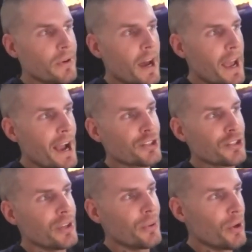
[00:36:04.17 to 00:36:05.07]
I
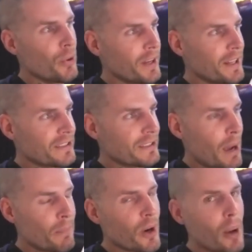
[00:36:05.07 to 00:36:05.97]
actually don't know what it is.
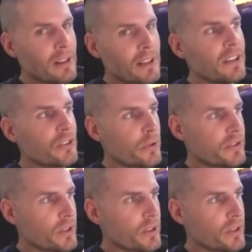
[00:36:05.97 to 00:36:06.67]
I'm probably leaning towards